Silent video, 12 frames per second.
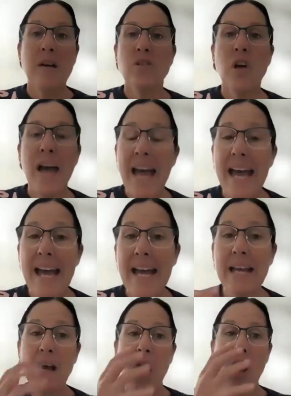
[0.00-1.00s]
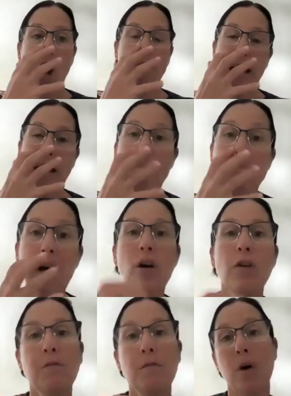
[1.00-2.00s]
So, hey, I'm Adam
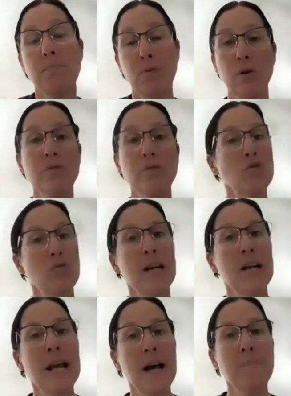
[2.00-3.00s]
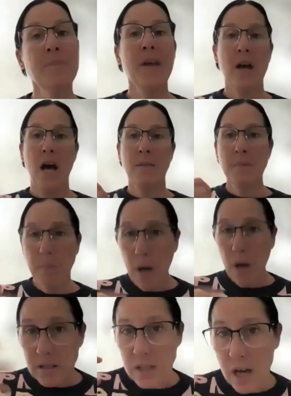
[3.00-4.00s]
Bell from PodPro Australia. I'm the
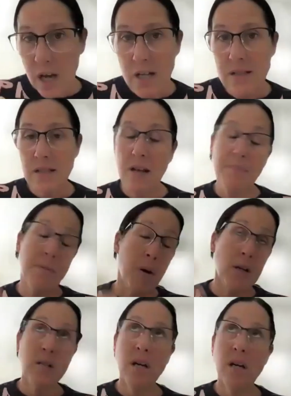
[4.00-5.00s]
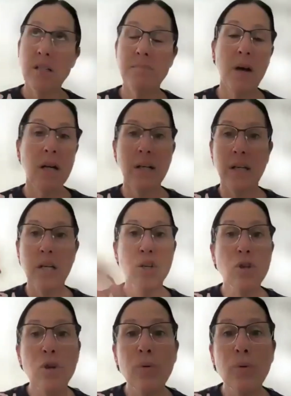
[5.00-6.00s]
podcast marketing
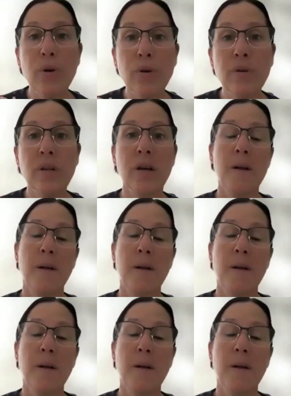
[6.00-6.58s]
guru.